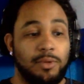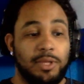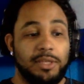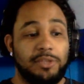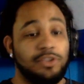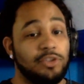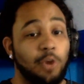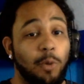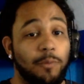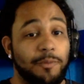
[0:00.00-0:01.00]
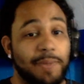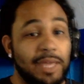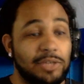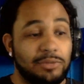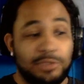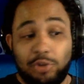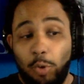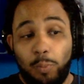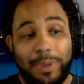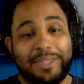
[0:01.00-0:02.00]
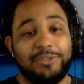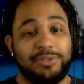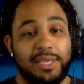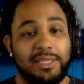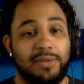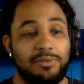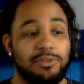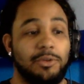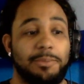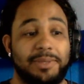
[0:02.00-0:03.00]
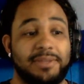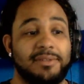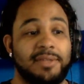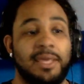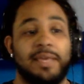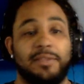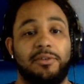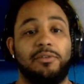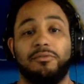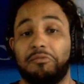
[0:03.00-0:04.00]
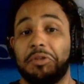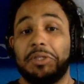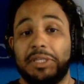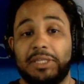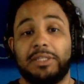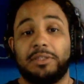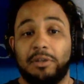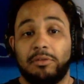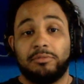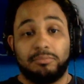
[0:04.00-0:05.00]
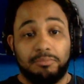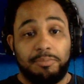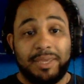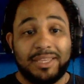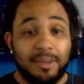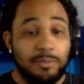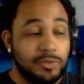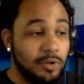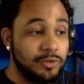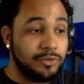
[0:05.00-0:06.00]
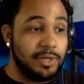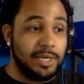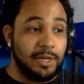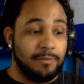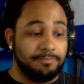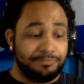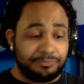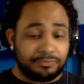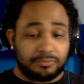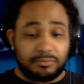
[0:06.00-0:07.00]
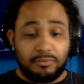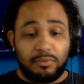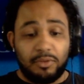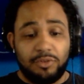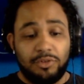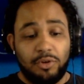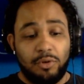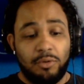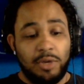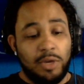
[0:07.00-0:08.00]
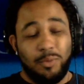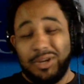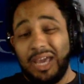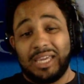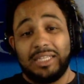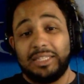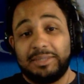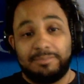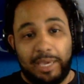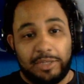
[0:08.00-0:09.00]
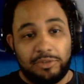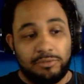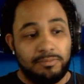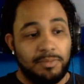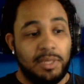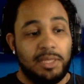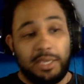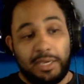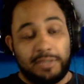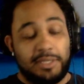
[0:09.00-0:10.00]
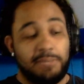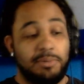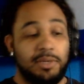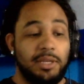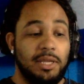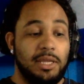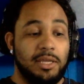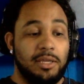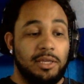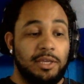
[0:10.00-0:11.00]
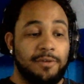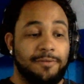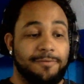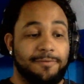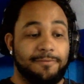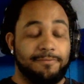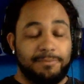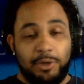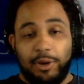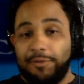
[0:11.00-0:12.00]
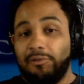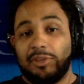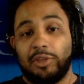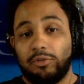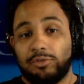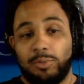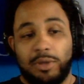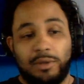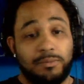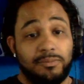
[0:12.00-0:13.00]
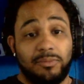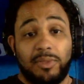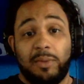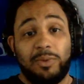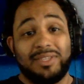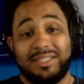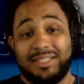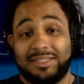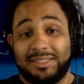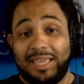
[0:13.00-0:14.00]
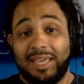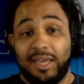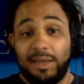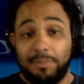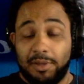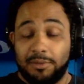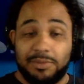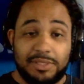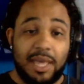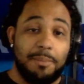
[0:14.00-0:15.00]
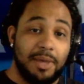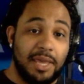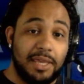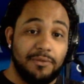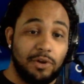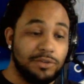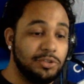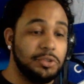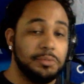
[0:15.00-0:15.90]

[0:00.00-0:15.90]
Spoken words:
let's just hope for Man U. Let's hope Man U take that result because they're really, picking up results right now. So we're not gonna leap Man U, like I said, but if everything goes well and we stay up ahead of Arsenal,